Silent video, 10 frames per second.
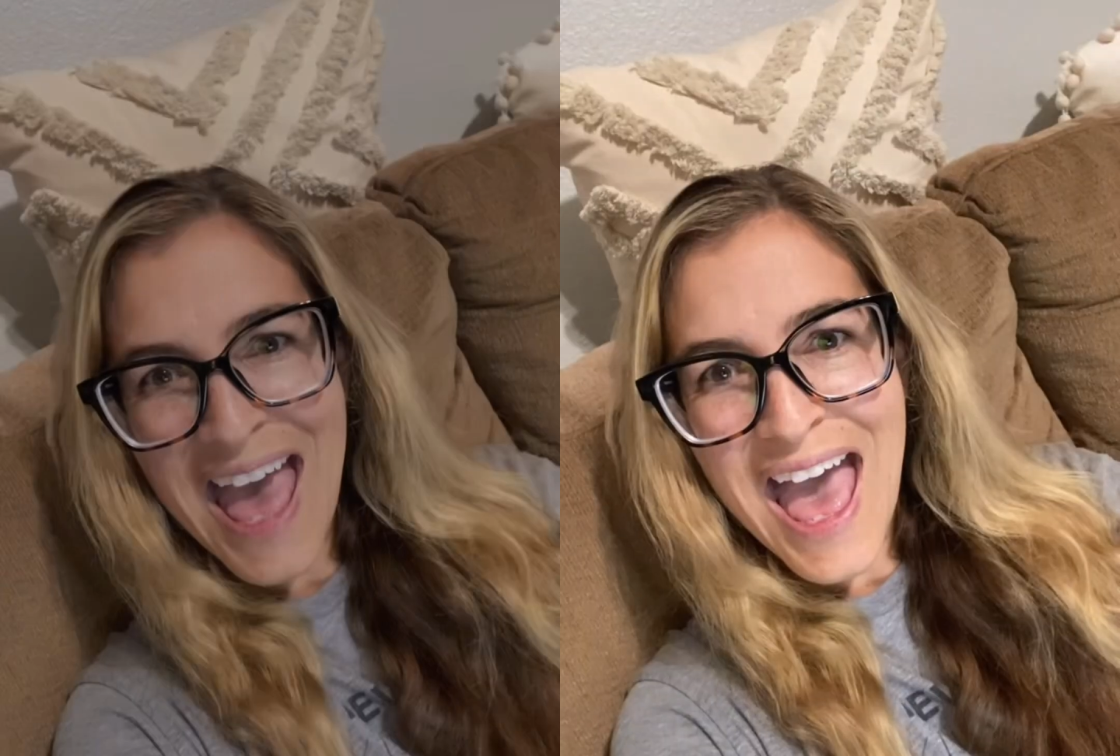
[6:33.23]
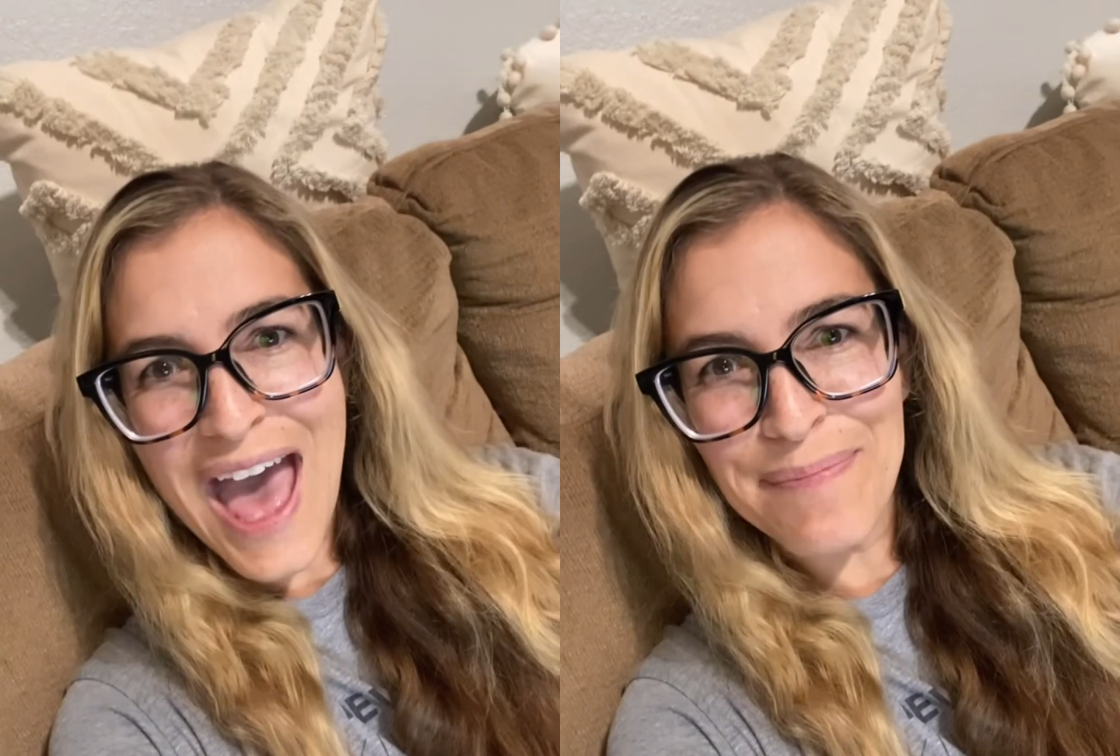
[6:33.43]

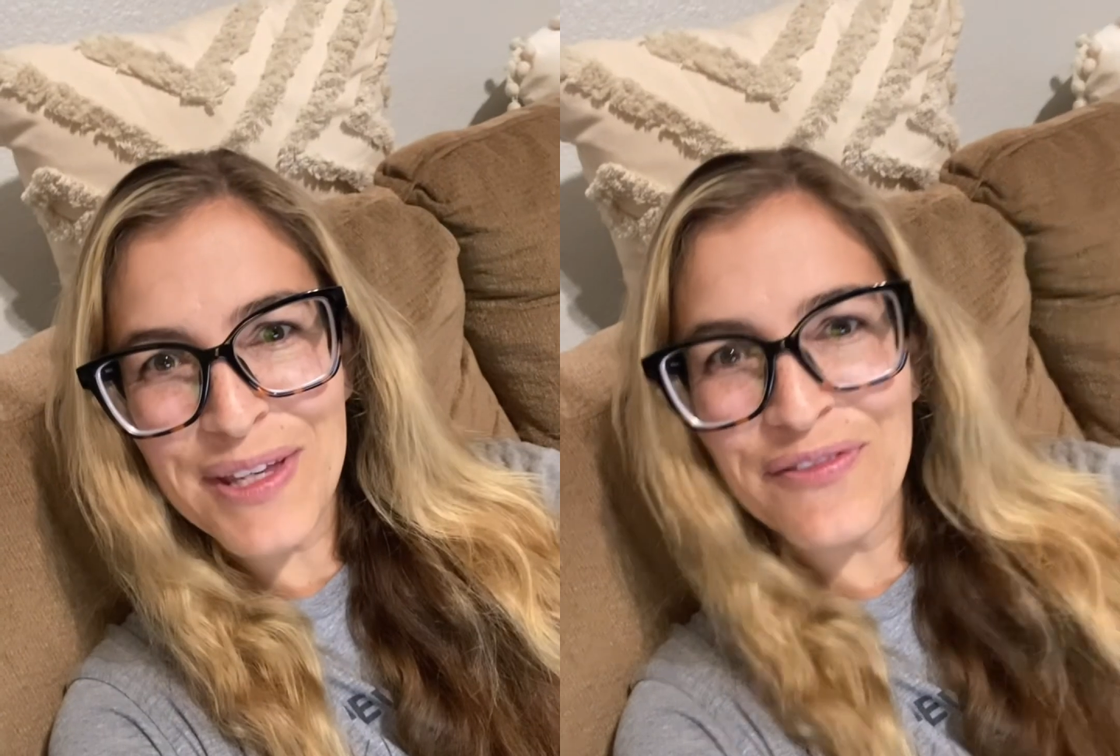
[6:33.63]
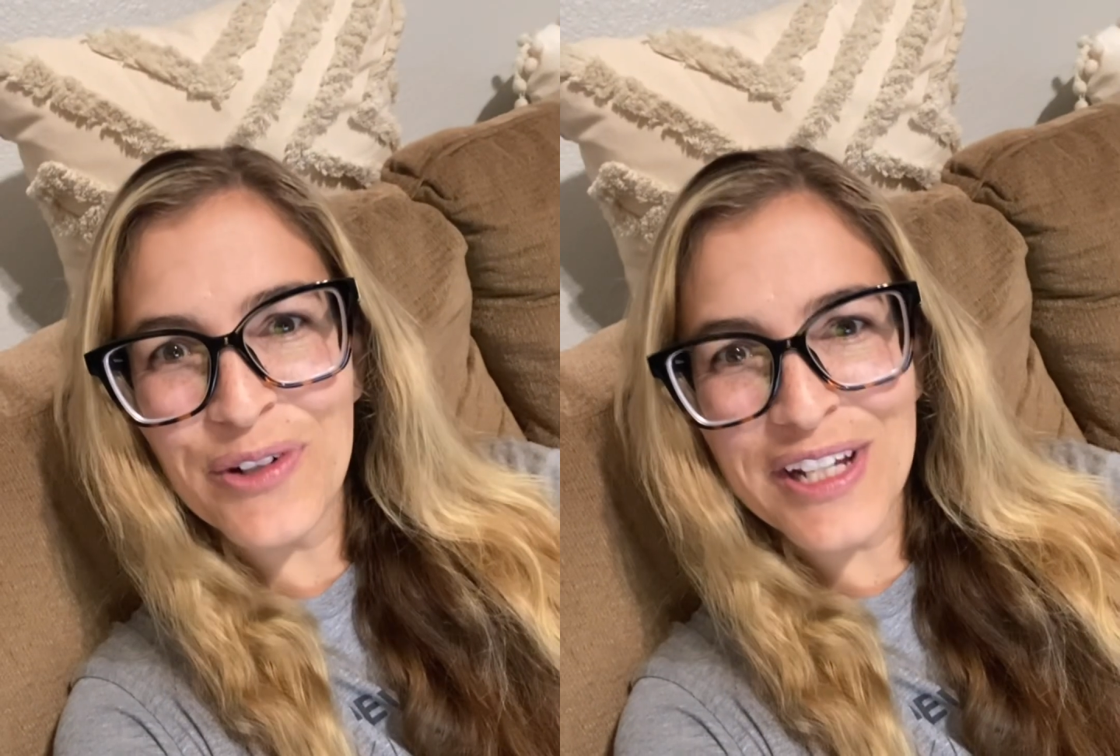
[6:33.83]

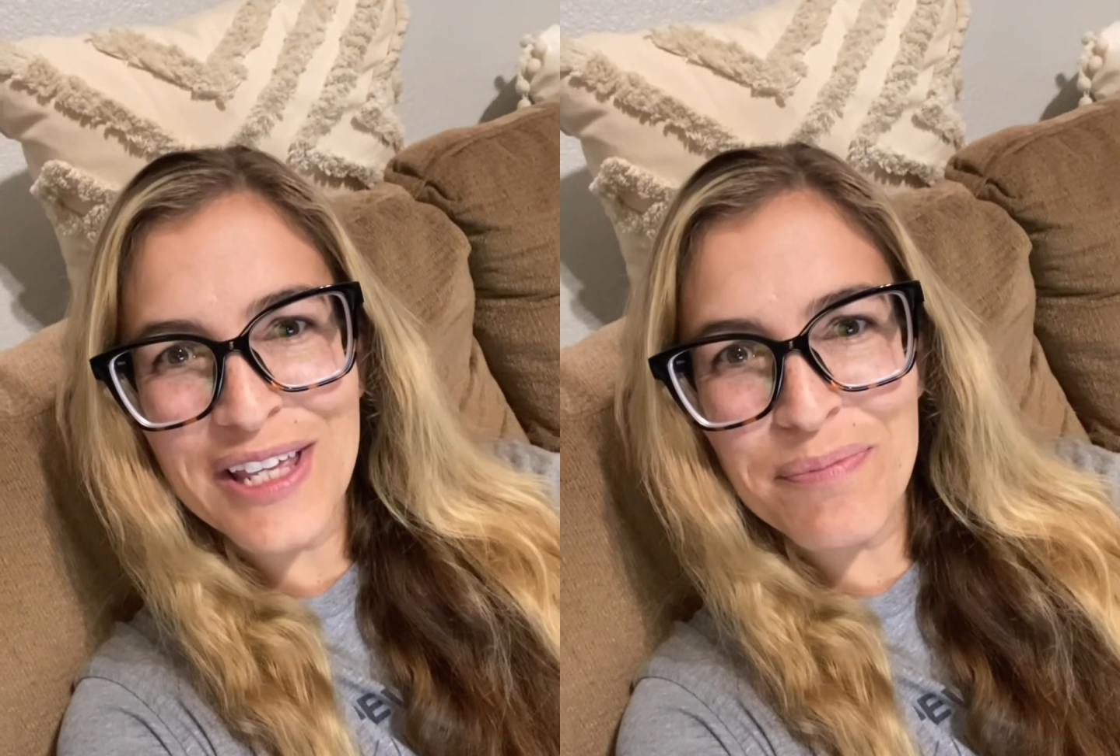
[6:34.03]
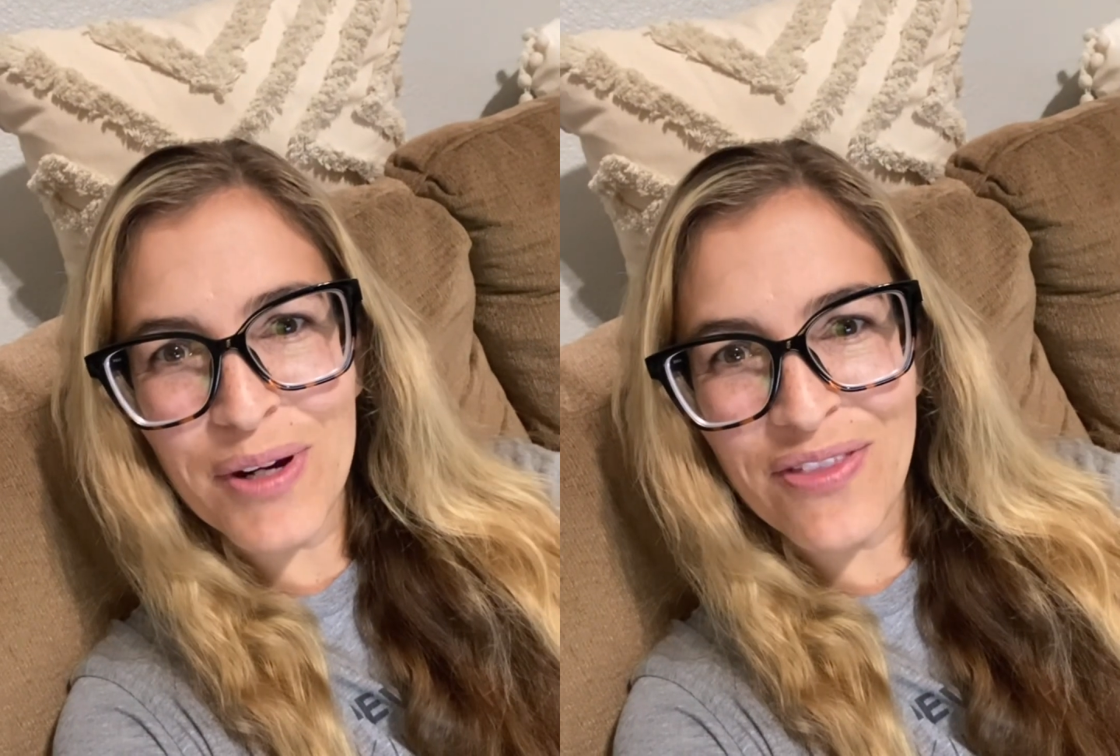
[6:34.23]
Happy
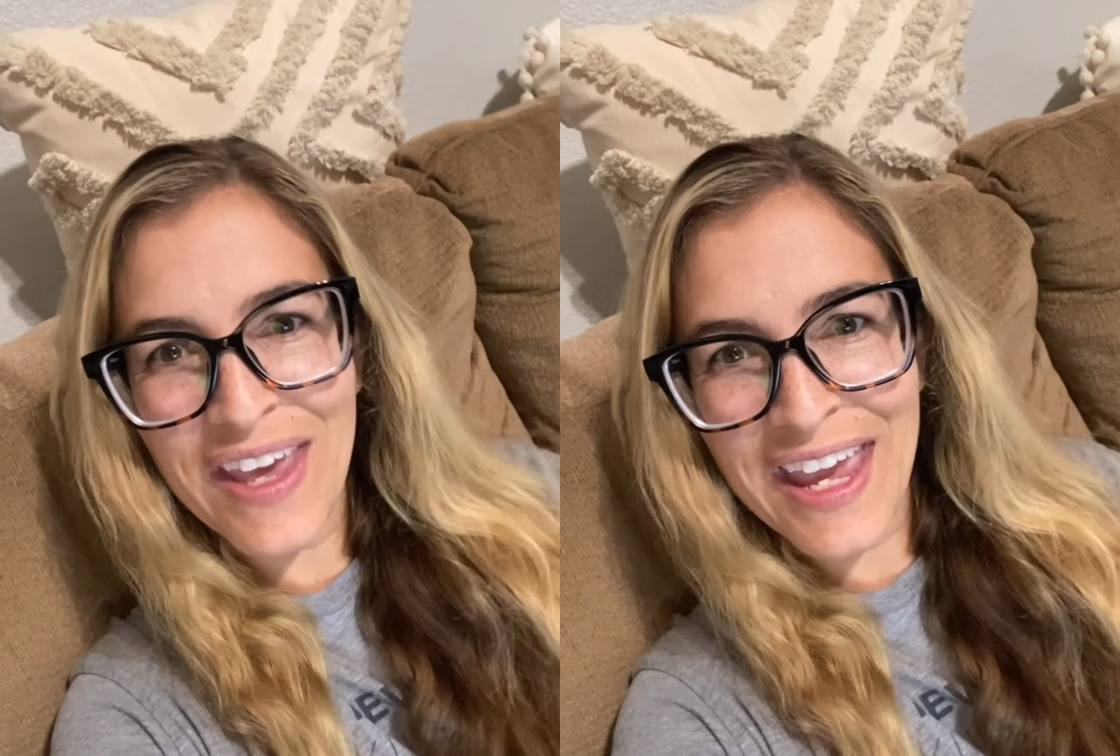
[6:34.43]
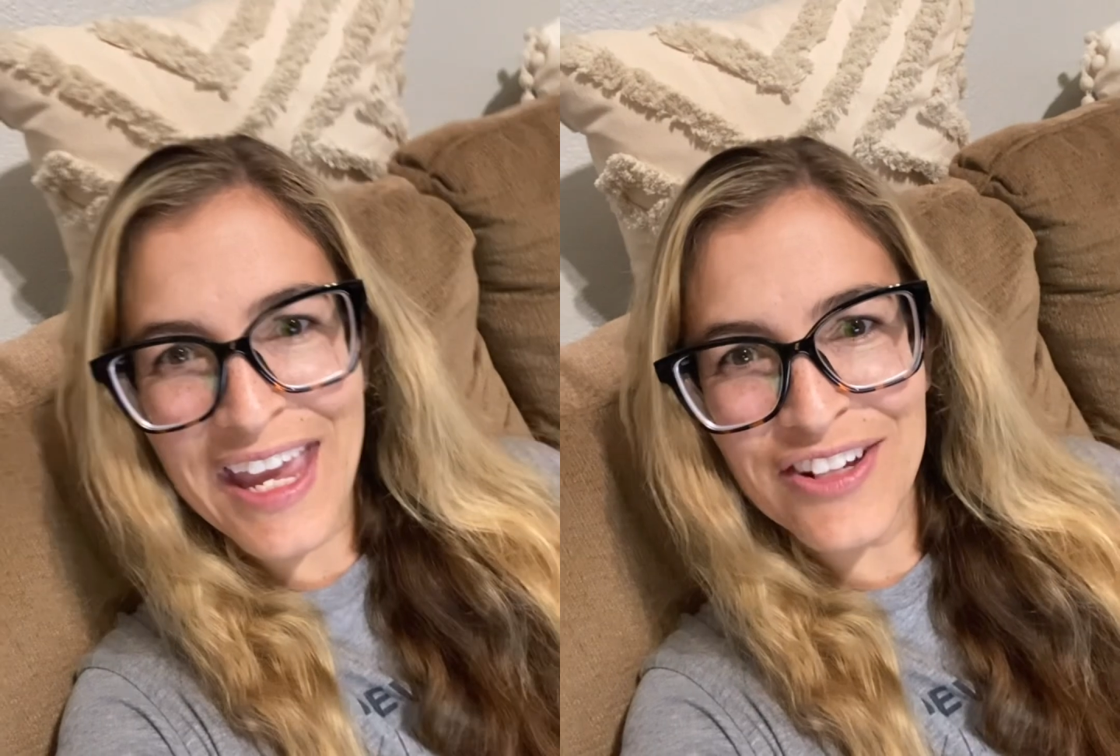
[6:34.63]
40th
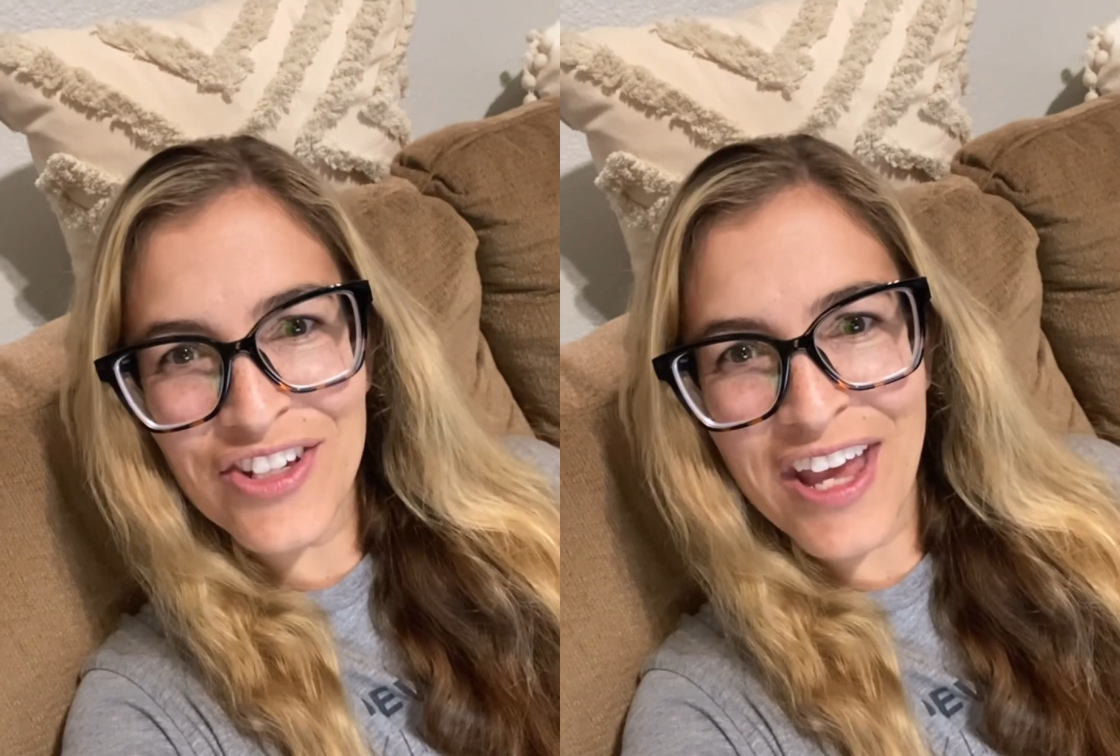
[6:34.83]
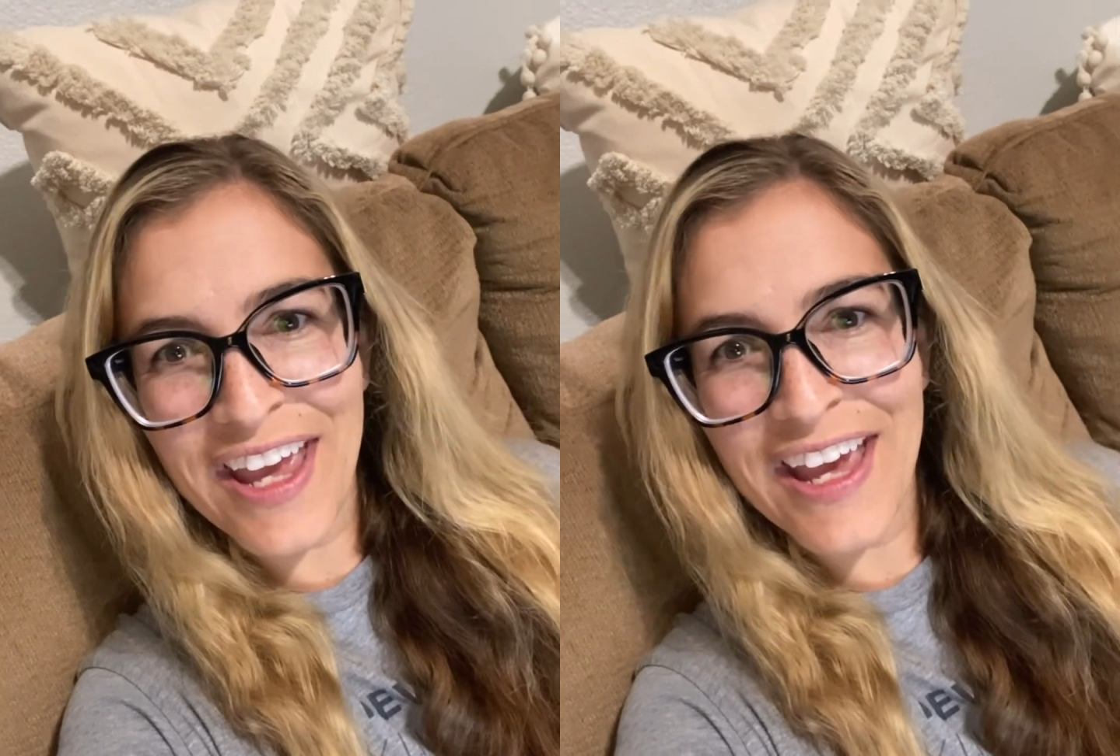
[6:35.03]
birthday,
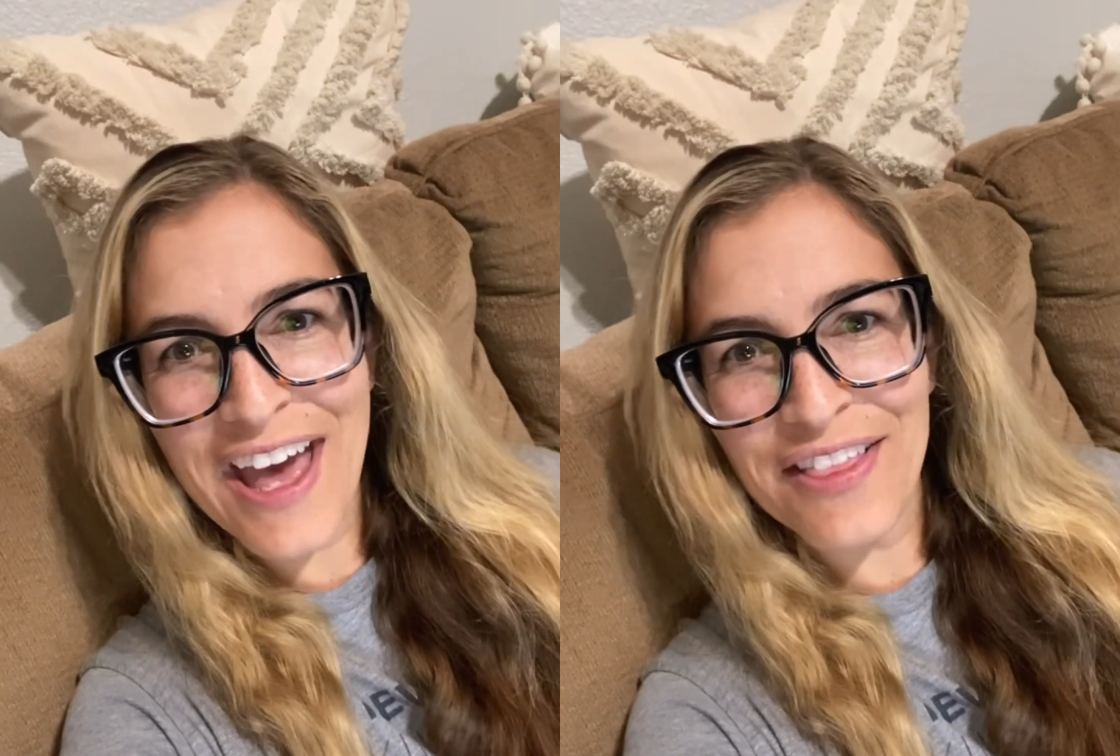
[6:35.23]
AJ.